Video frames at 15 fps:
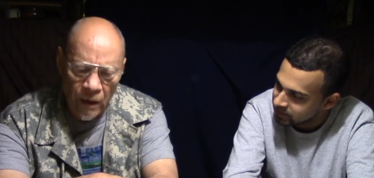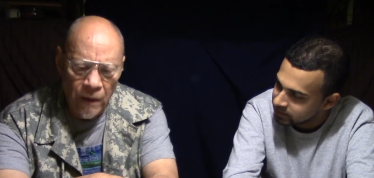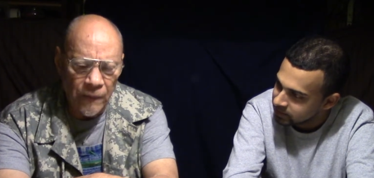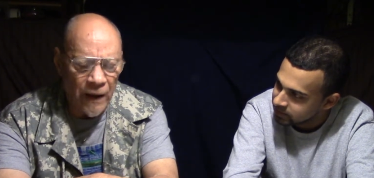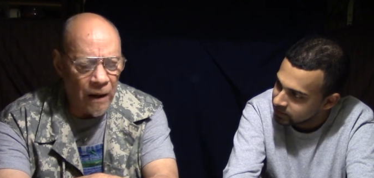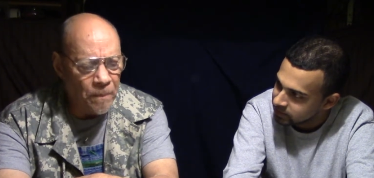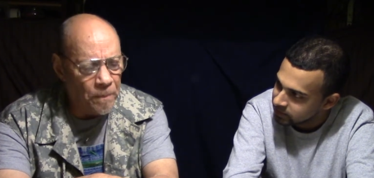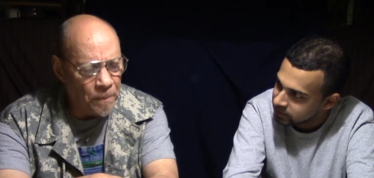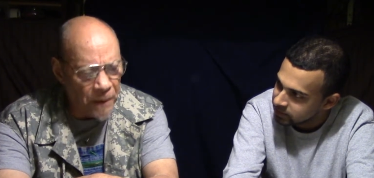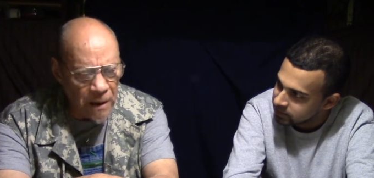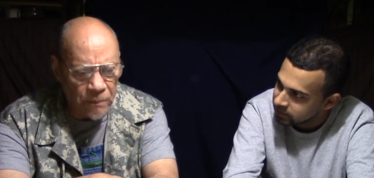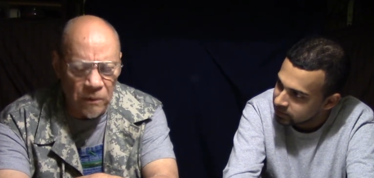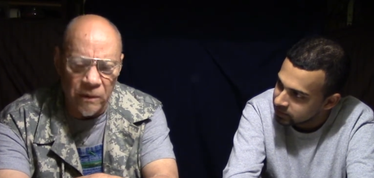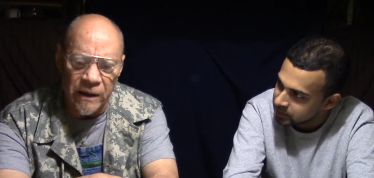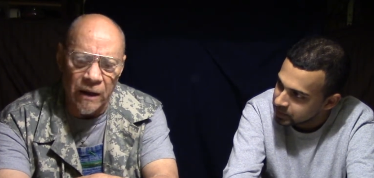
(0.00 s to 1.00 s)
Speaker 1: that
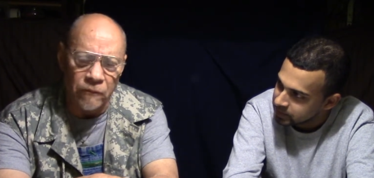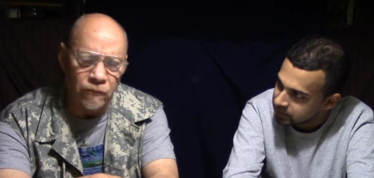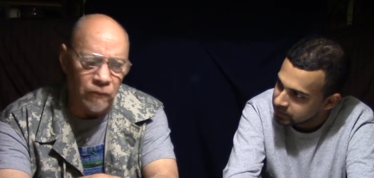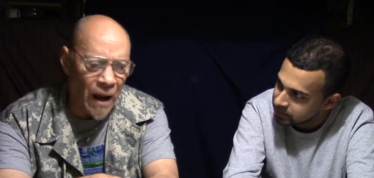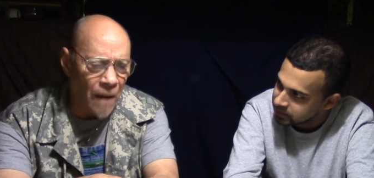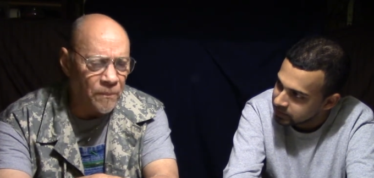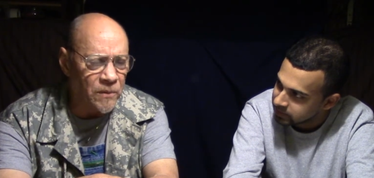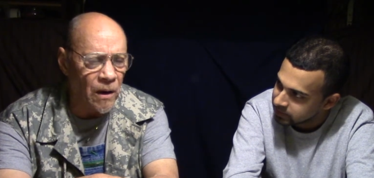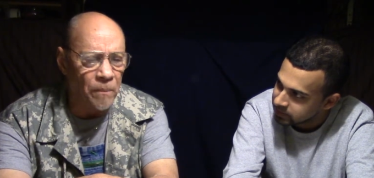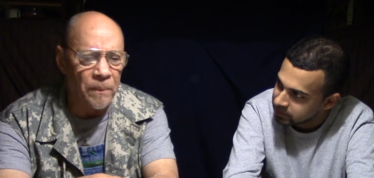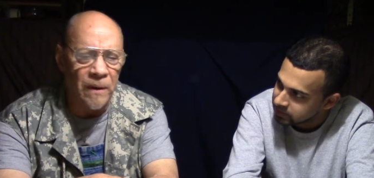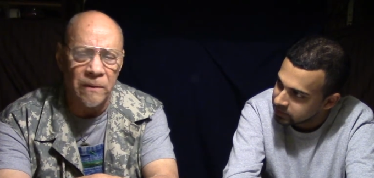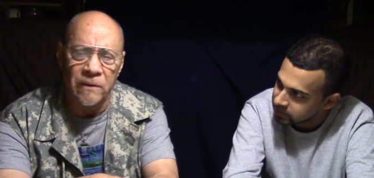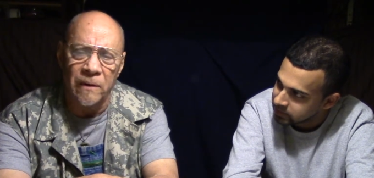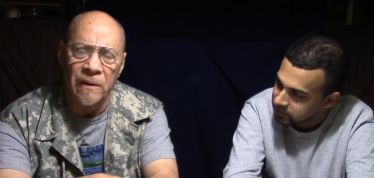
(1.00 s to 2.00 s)
people get wrapped up
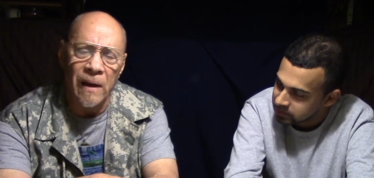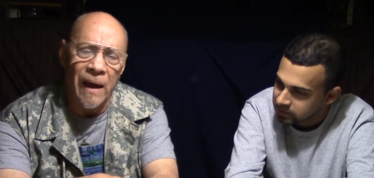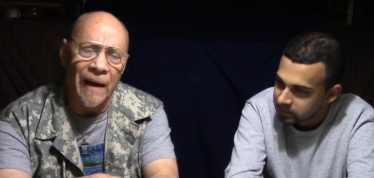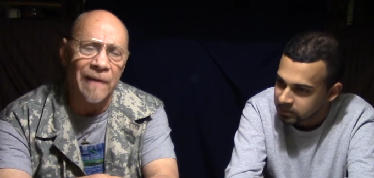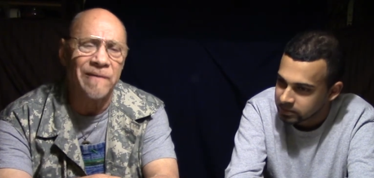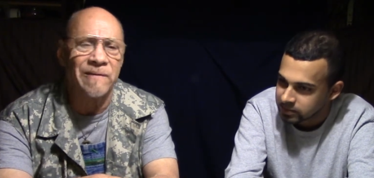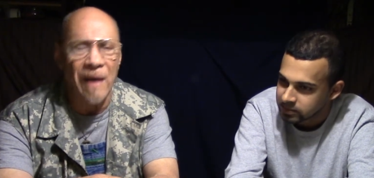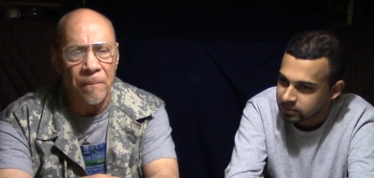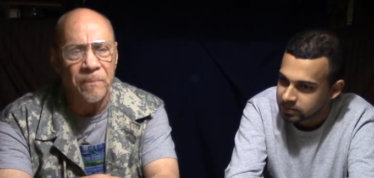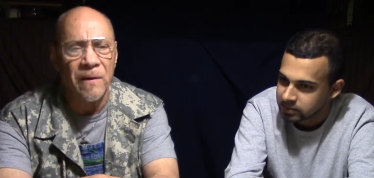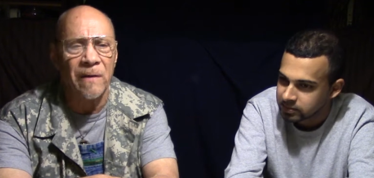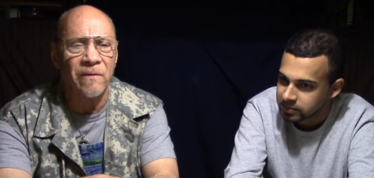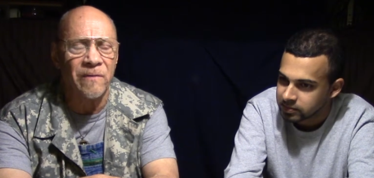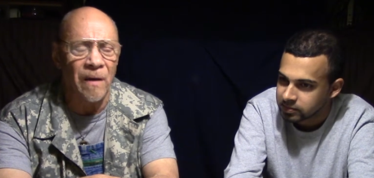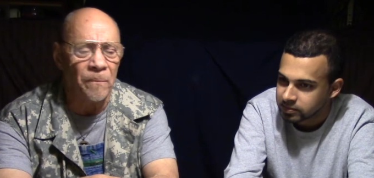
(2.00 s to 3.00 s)
into
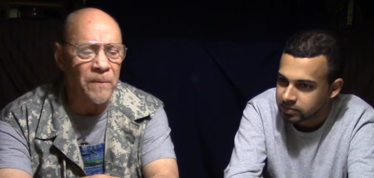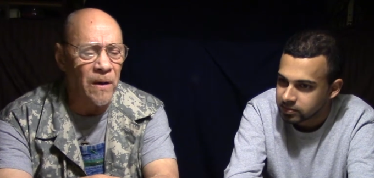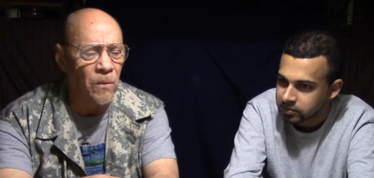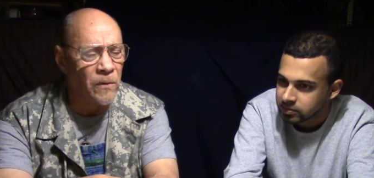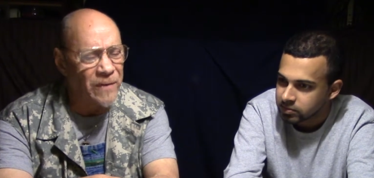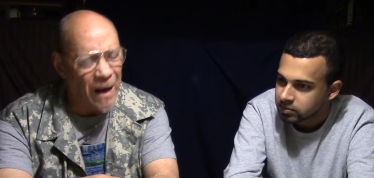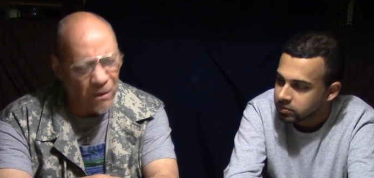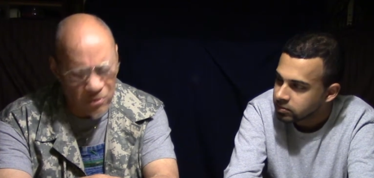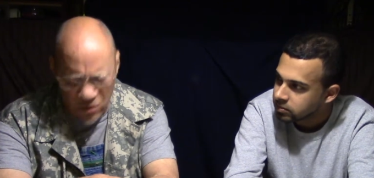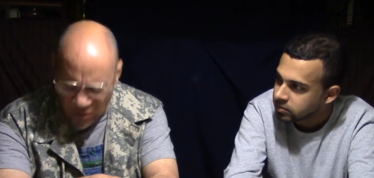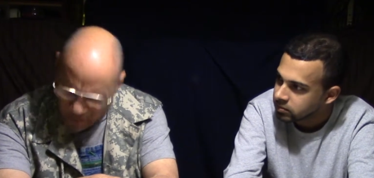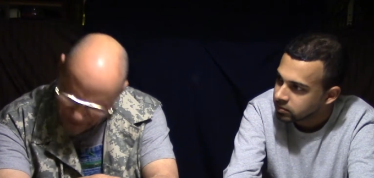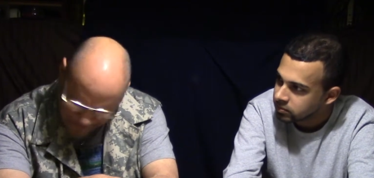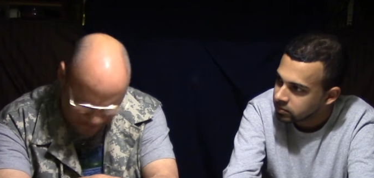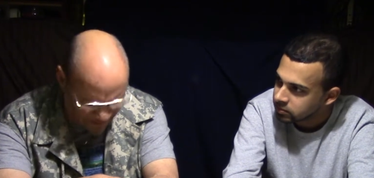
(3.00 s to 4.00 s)
accepting something without
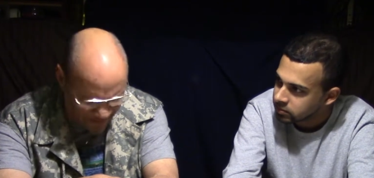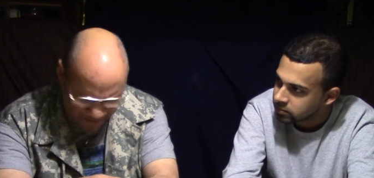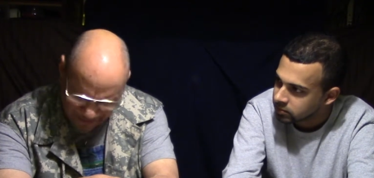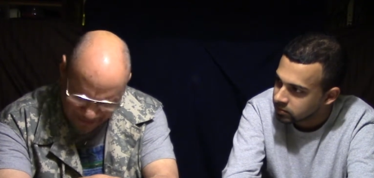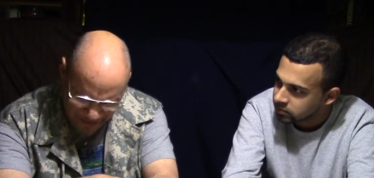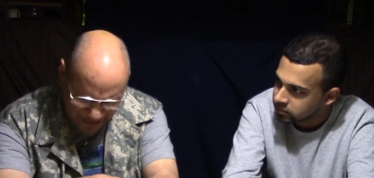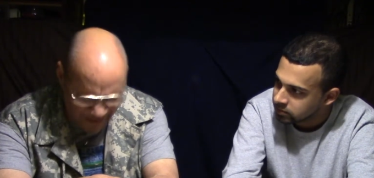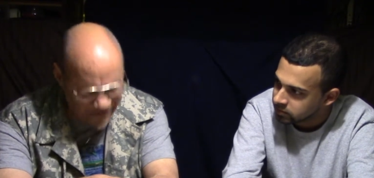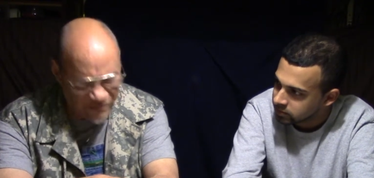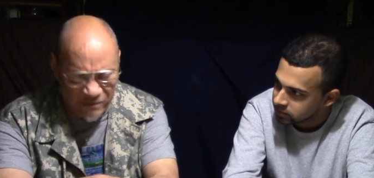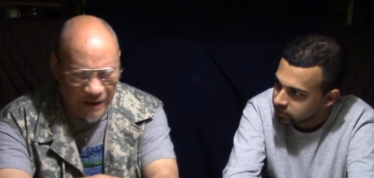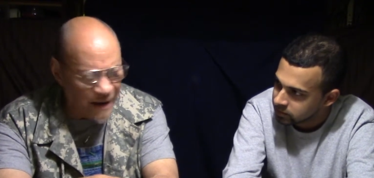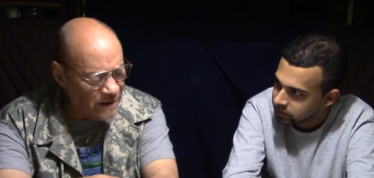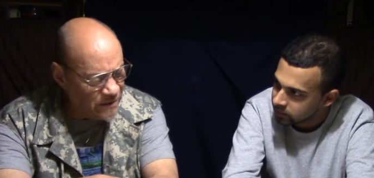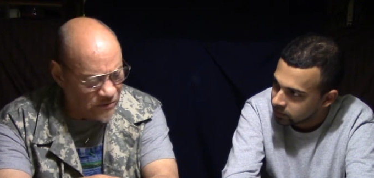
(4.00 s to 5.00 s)
question. It's
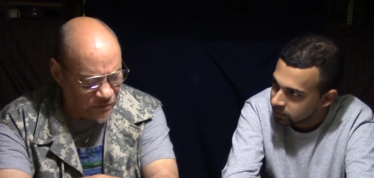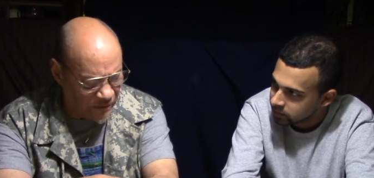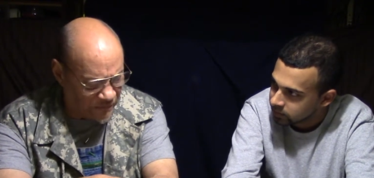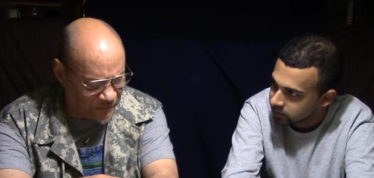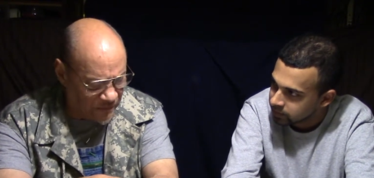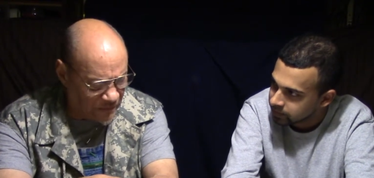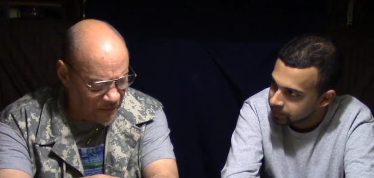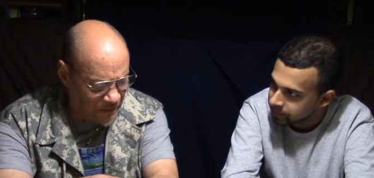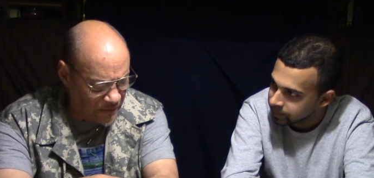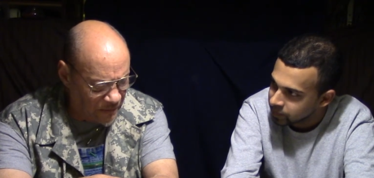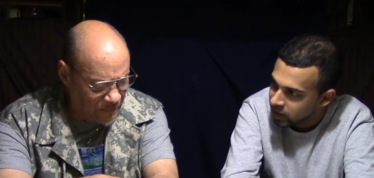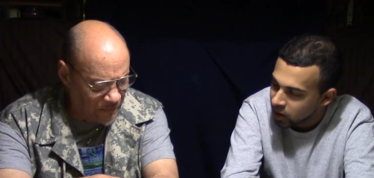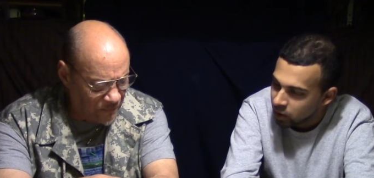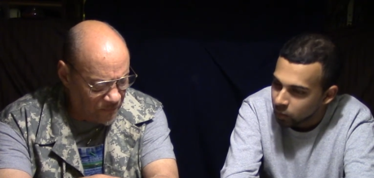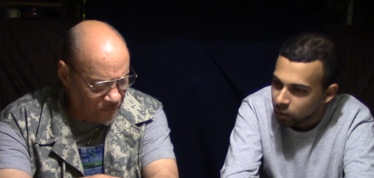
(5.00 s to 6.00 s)
dangerous.
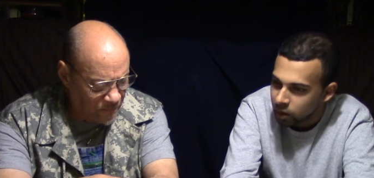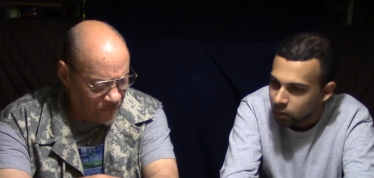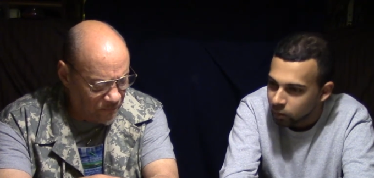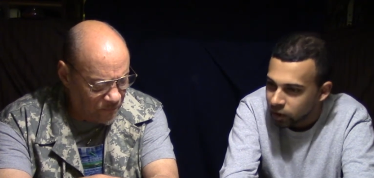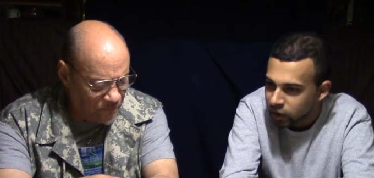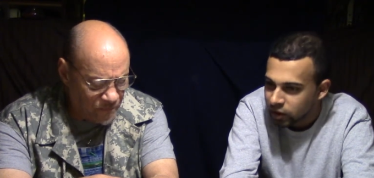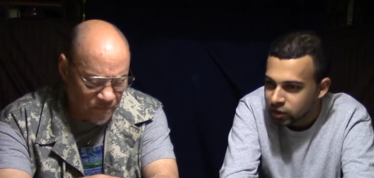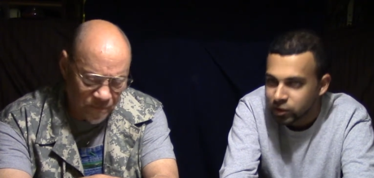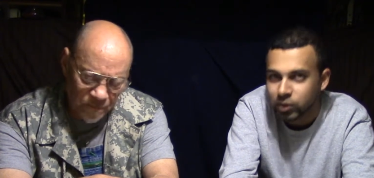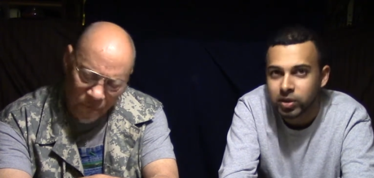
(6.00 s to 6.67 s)
Speaker 2: Well, we're going to do